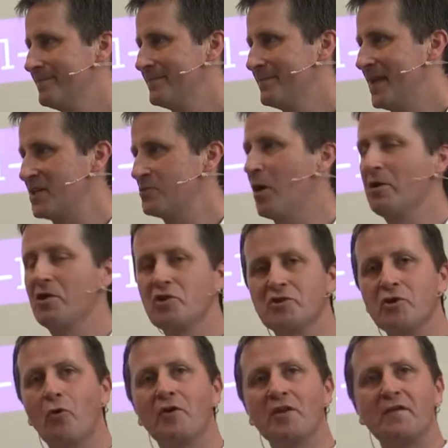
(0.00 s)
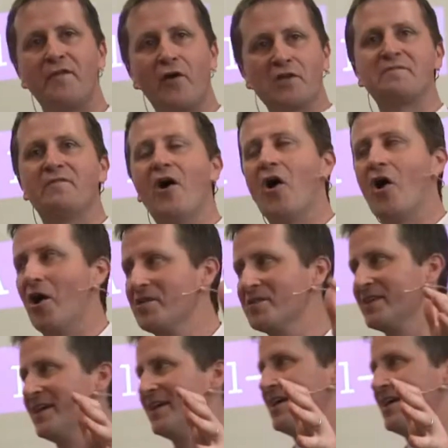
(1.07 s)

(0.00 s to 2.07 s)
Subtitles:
That's why you're told in the first verse,